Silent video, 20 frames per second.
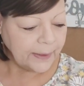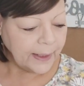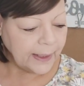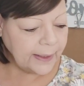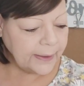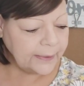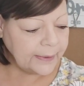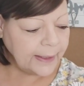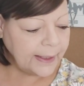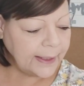
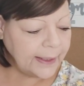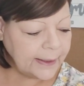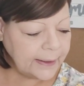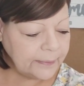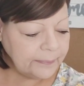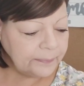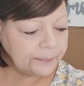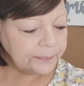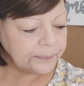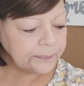And
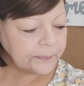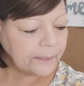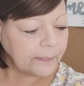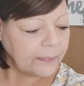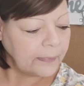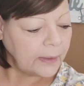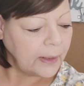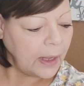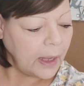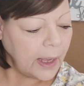then
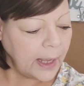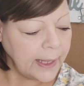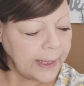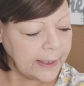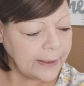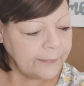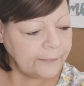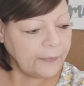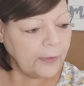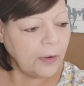I
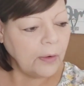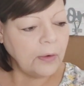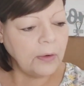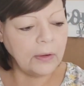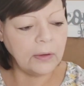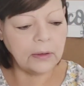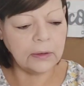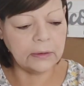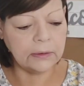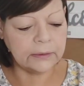have
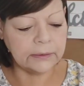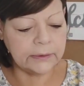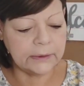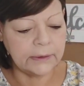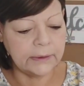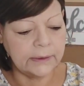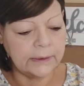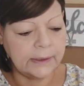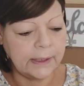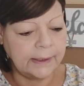hauled,
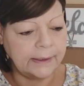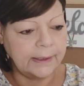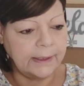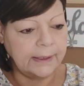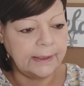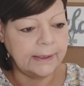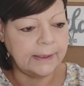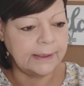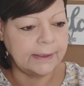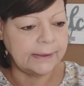I
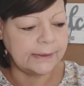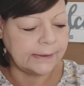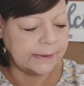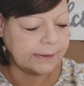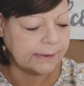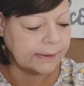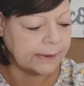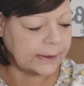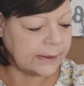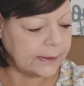think
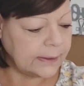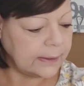it's